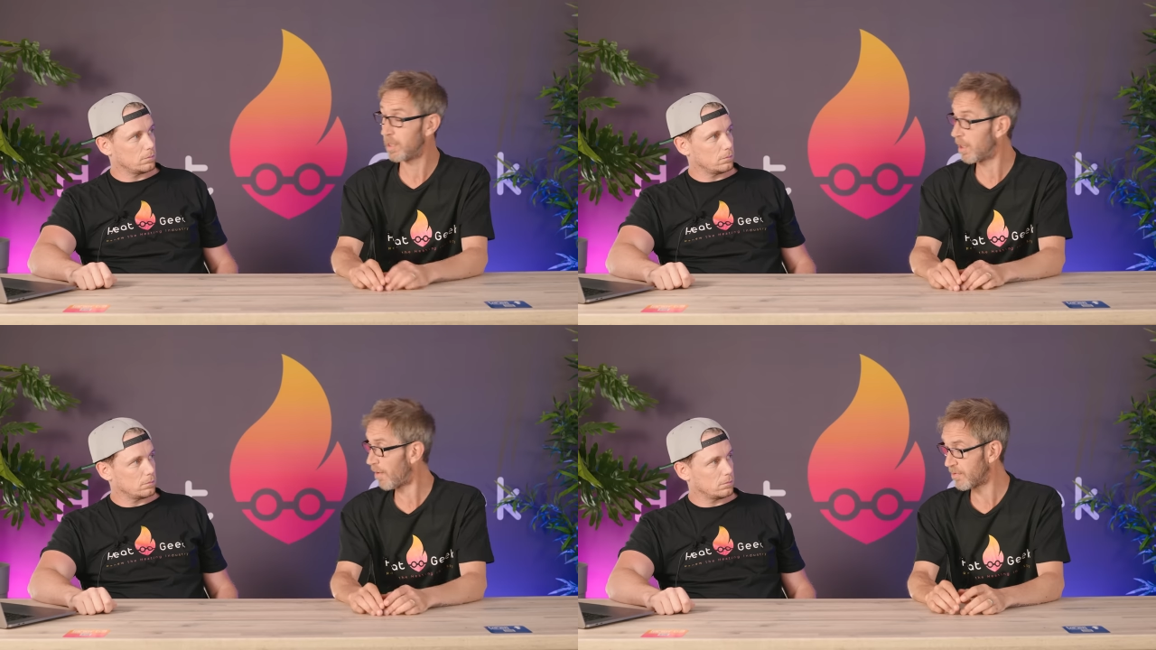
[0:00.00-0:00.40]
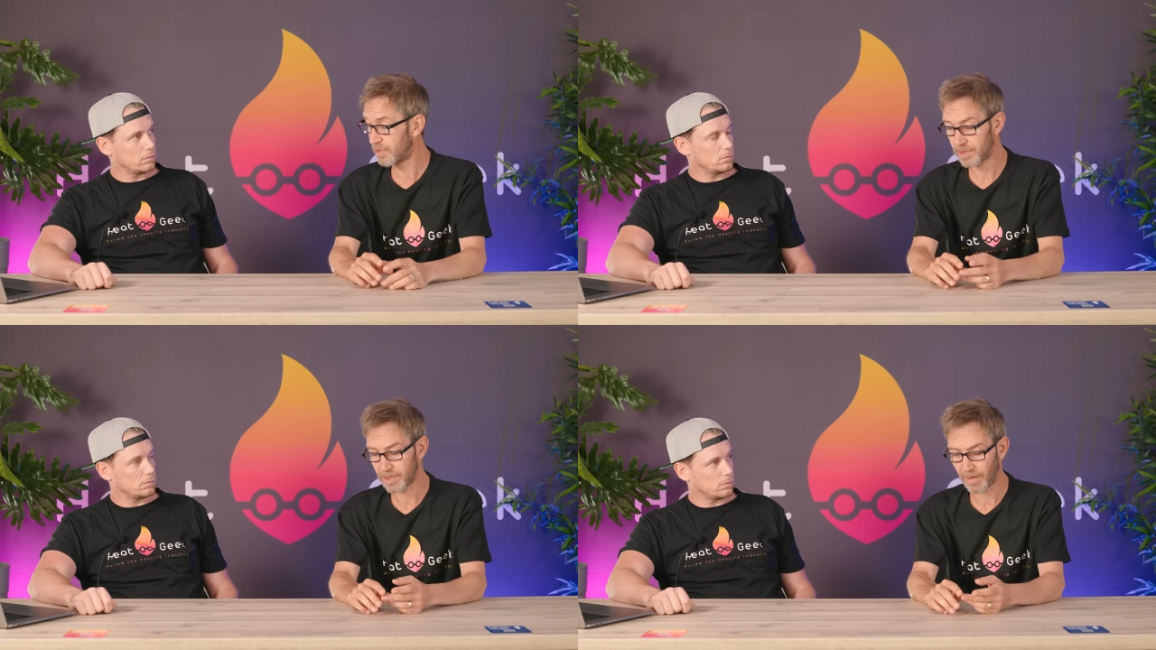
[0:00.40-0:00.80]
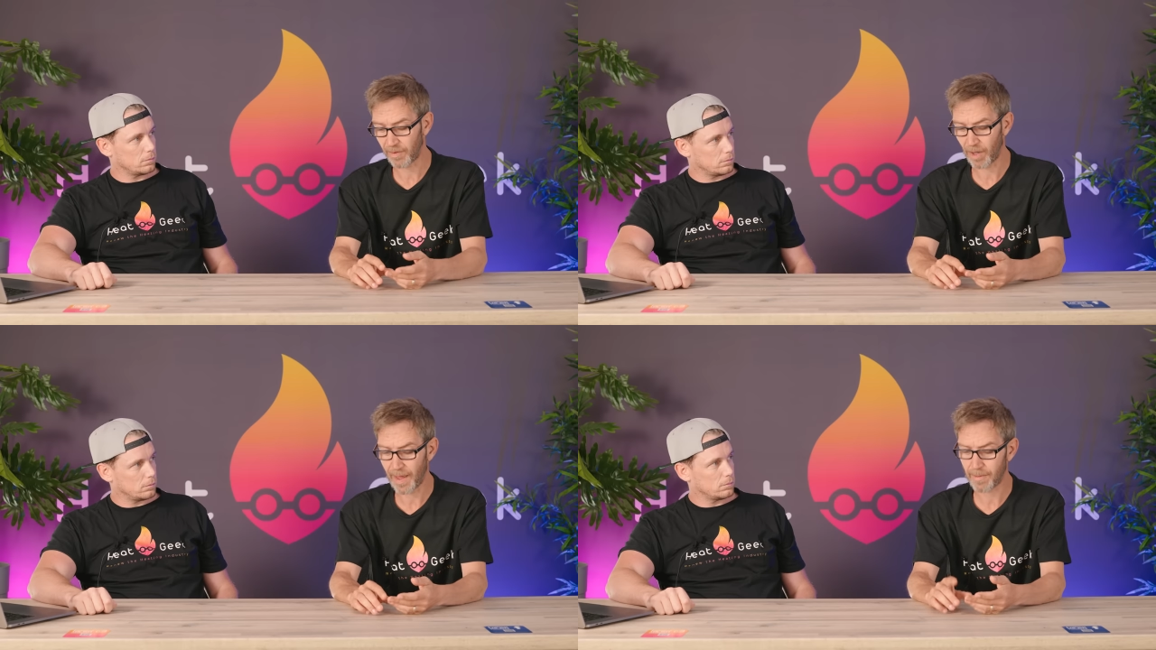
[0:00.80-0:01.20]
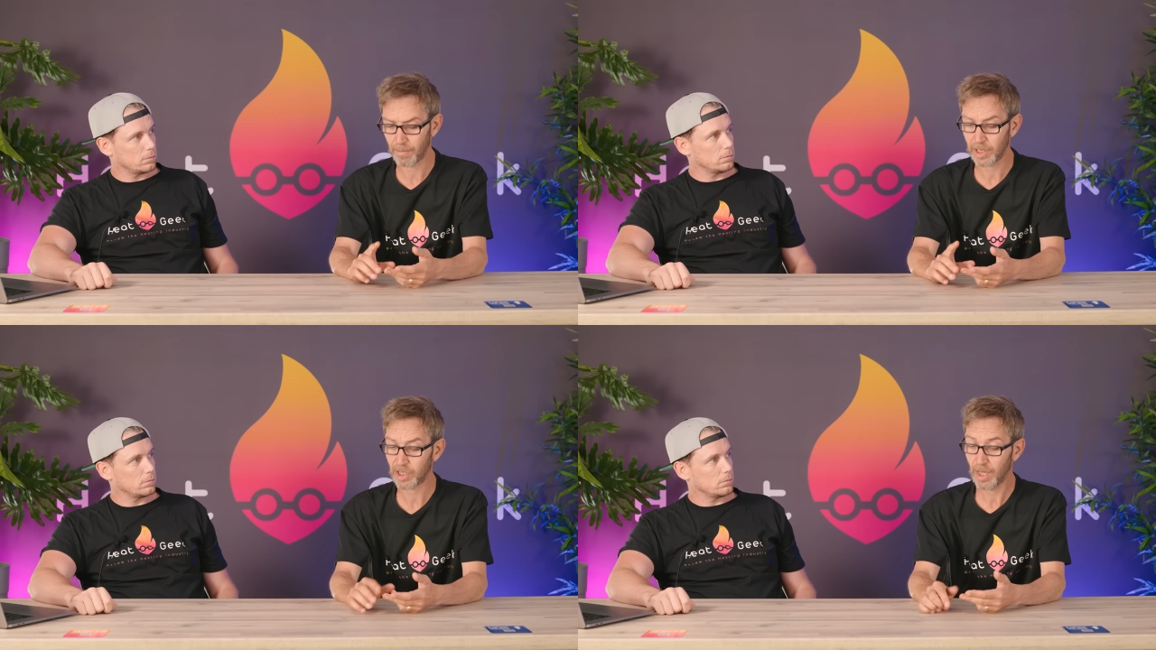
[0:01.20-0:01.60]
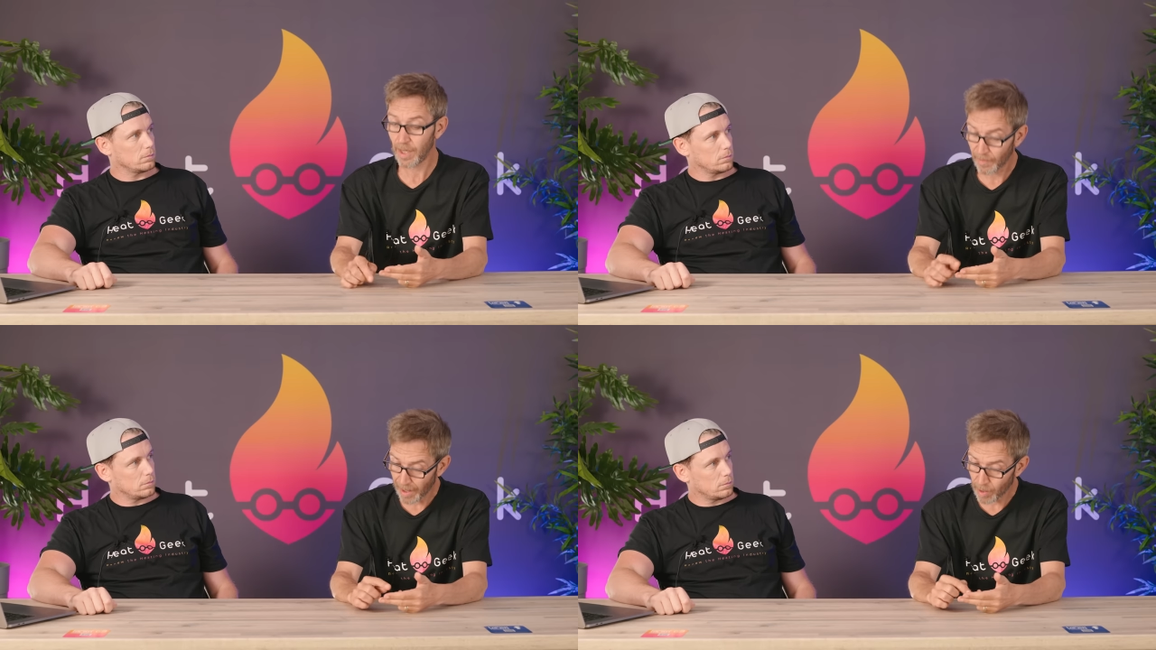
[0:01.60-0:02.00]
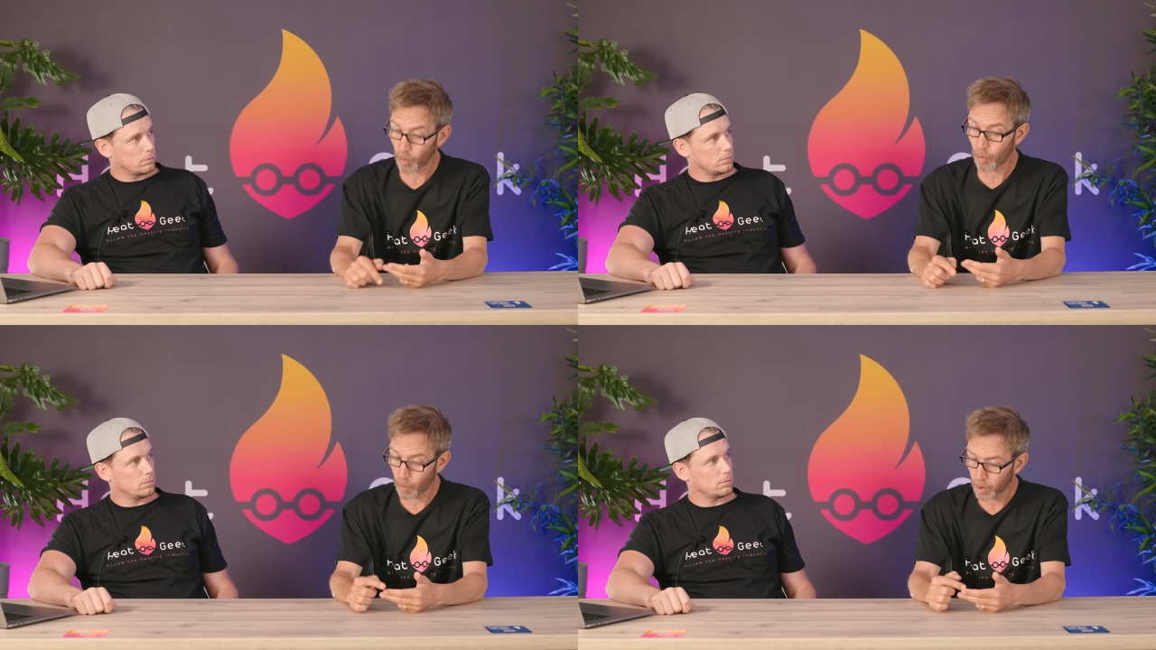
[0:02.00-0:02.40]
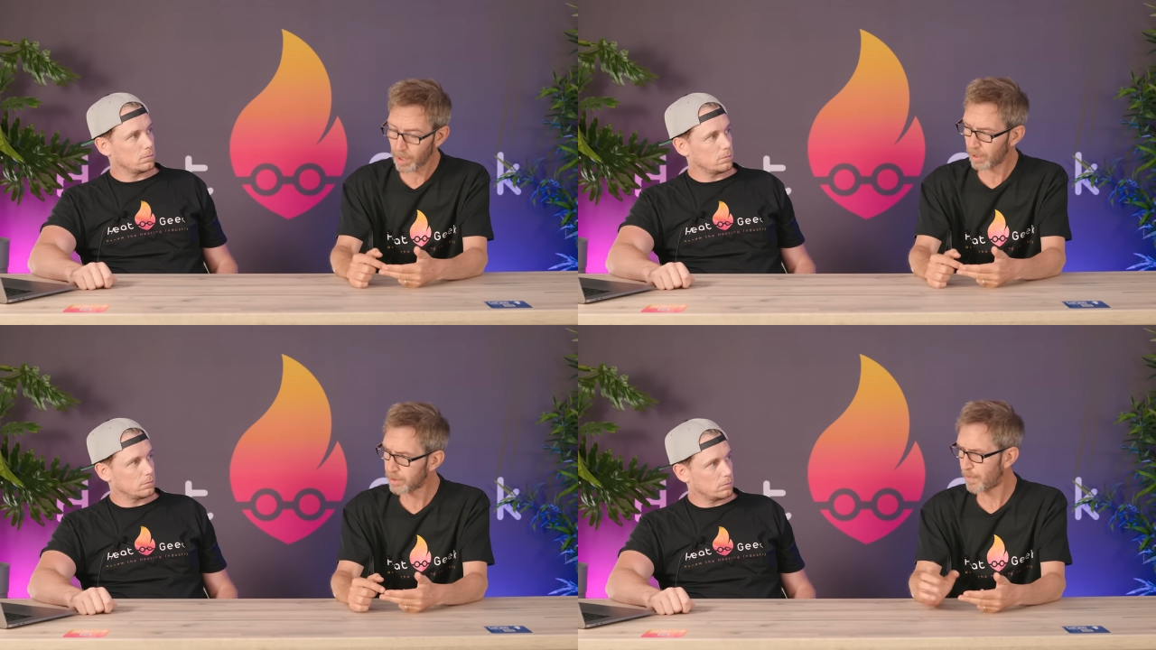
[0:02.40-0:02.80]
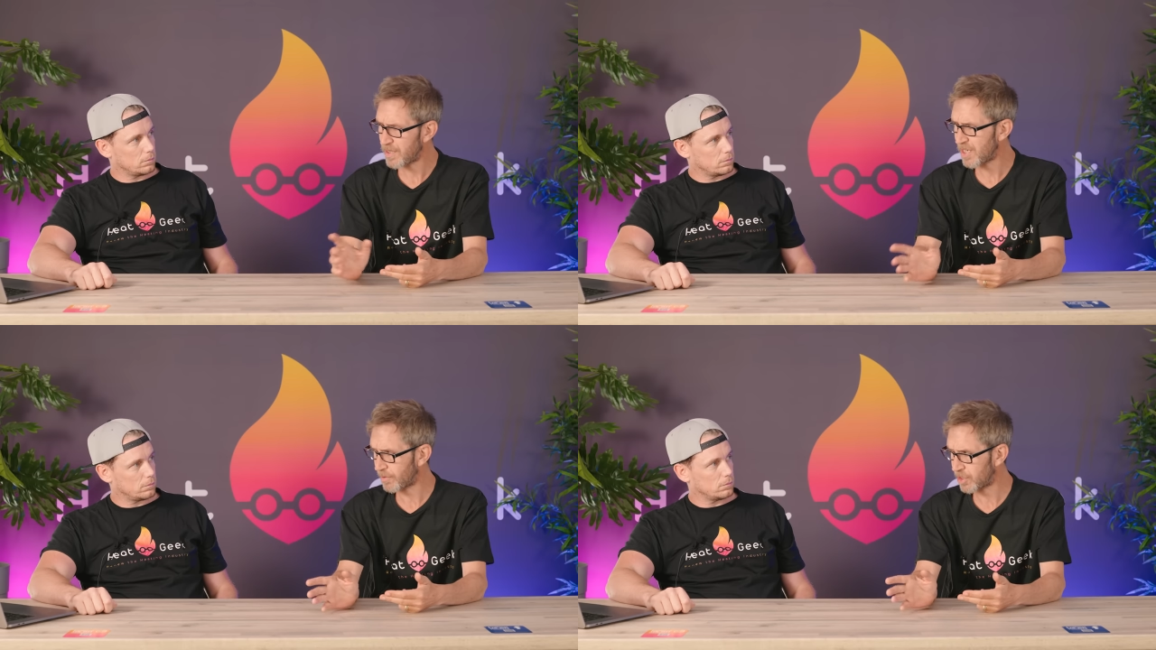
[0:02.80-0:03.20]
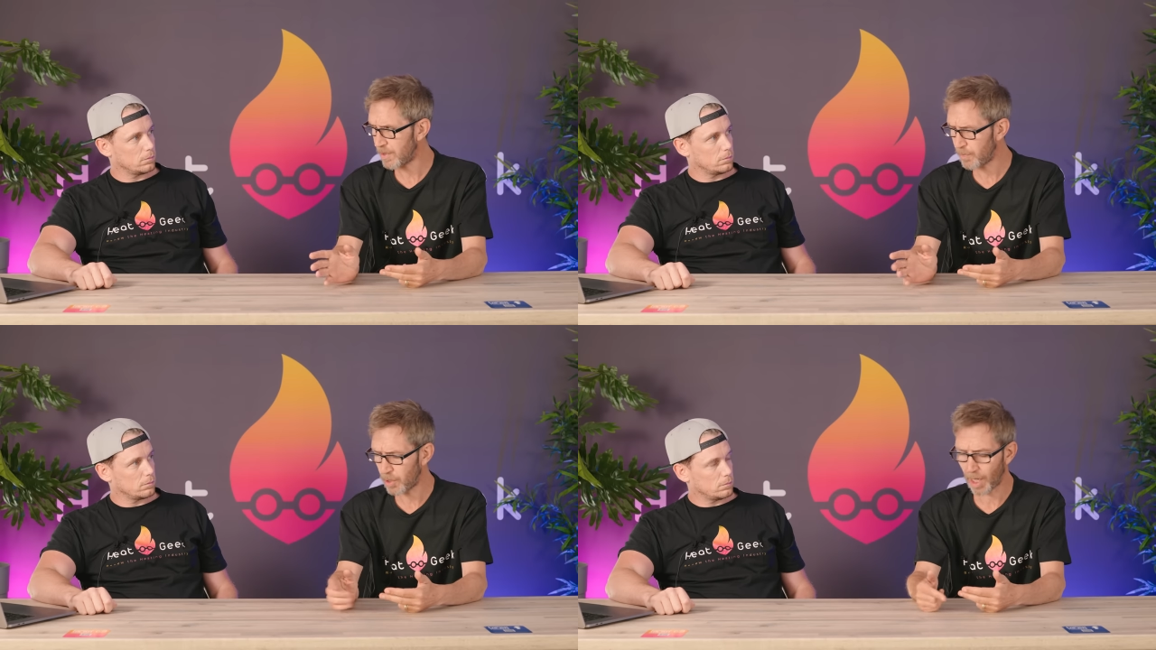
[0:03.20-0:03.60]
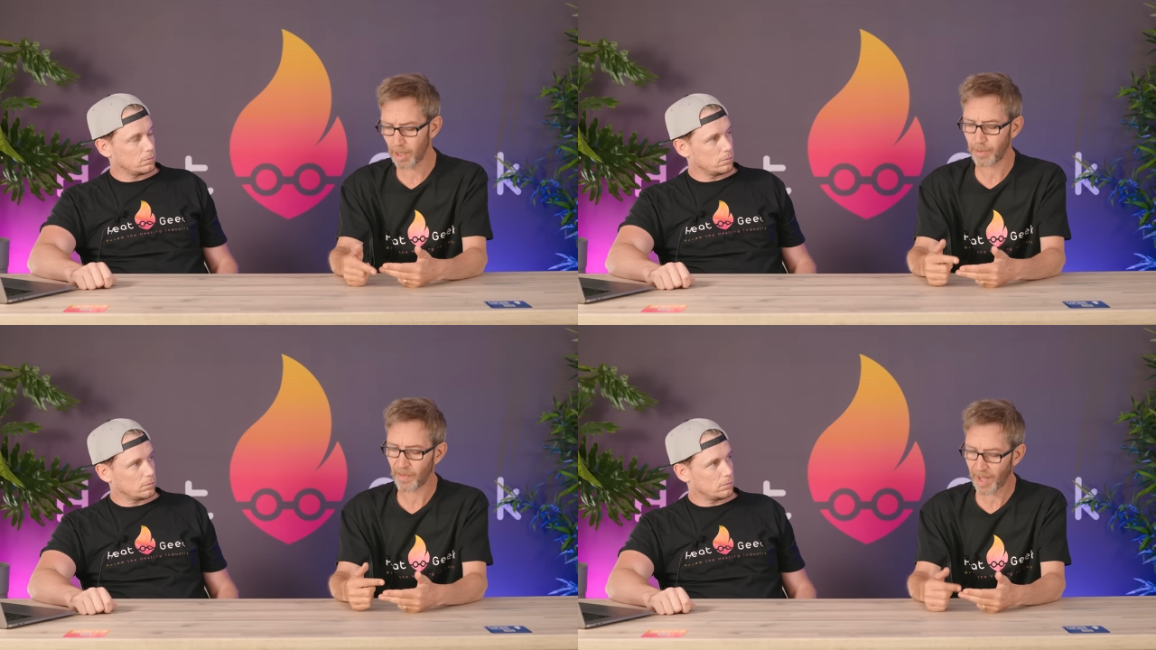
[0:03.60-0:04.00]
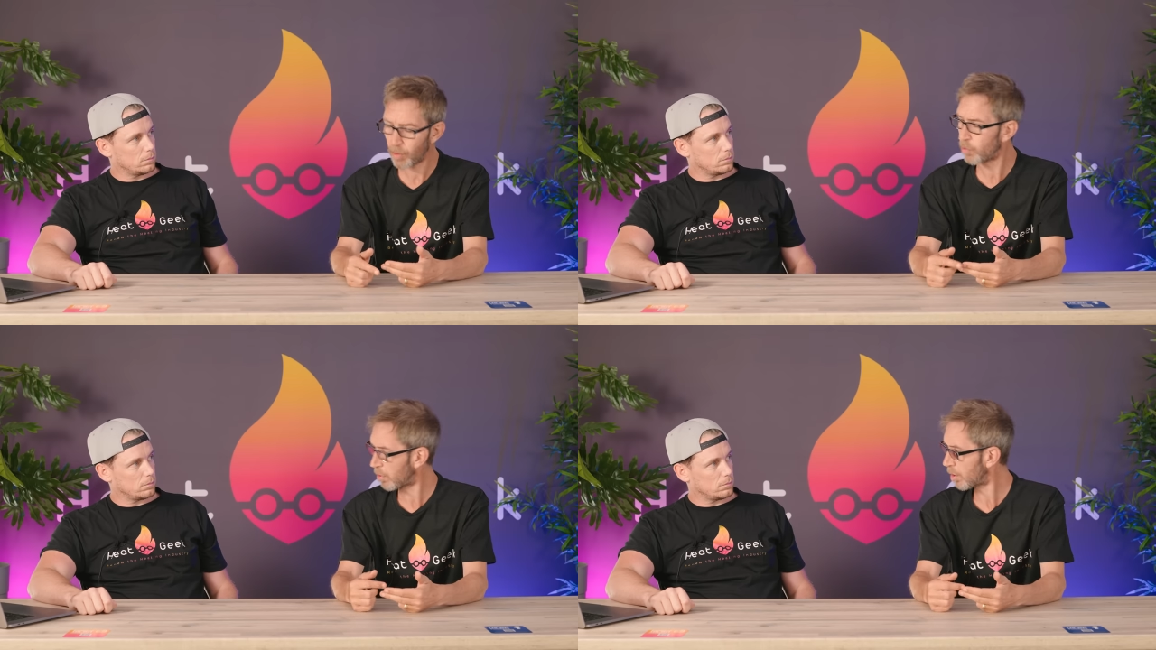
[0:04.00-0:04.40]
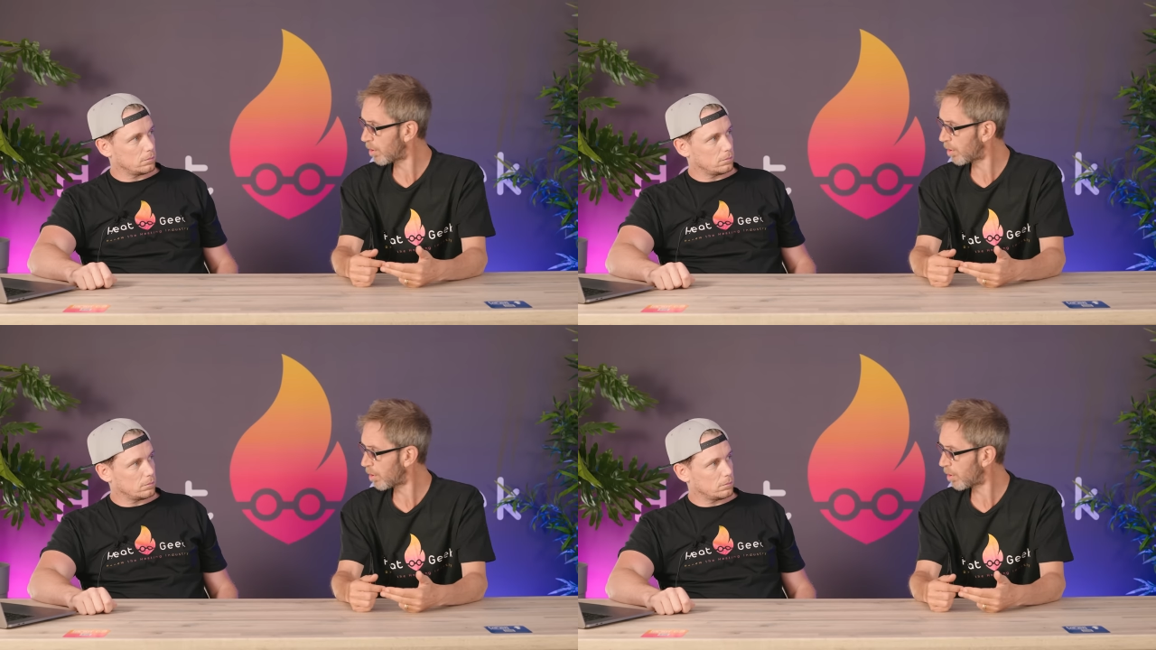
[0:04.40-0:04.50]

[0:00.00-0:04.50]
Speaker 1: and, ovens and stuff like that, which they all, depends how deep you go, but they all